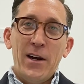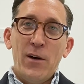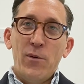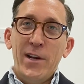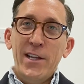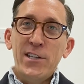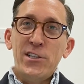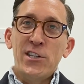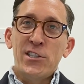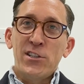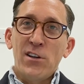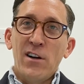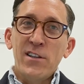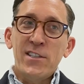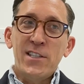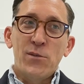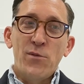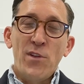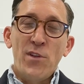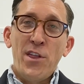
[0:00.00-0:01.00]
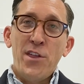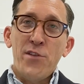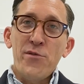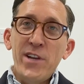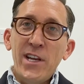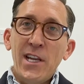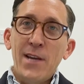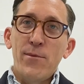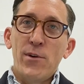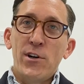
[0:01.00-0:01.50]
We literally started with
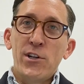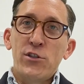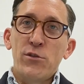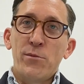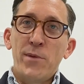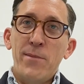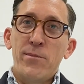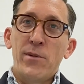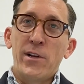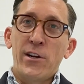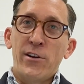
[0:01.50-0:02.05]
3 commercial people,